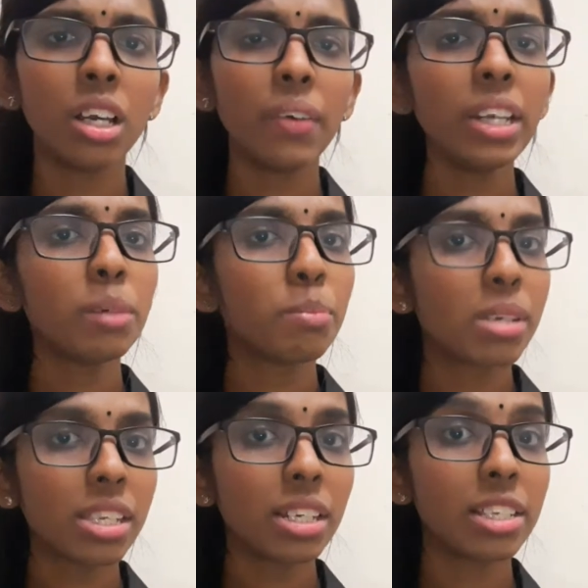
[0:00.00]
When a
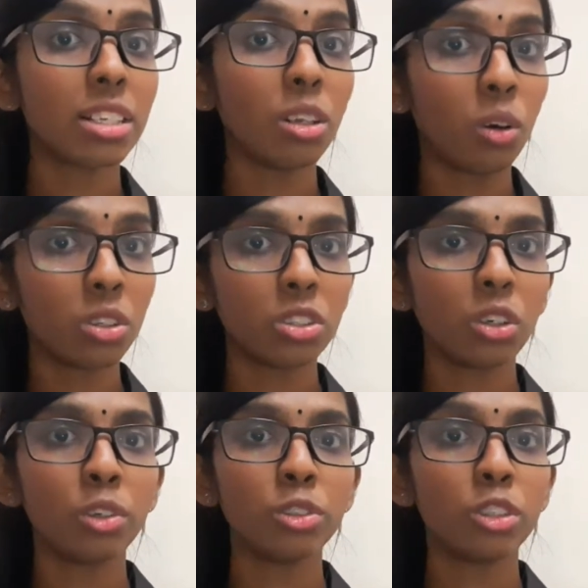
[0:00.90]
person is lost
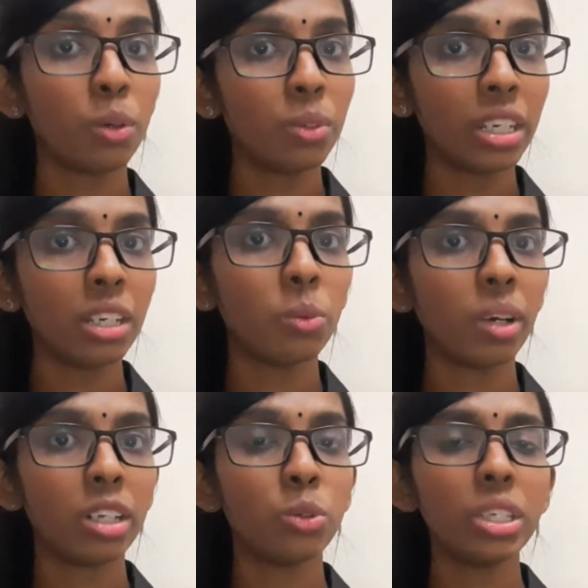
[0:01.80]
or drowning
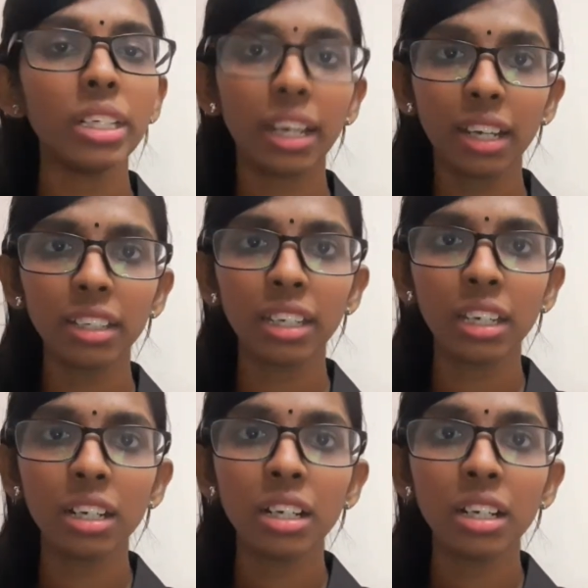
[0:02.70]
while doing kayaking,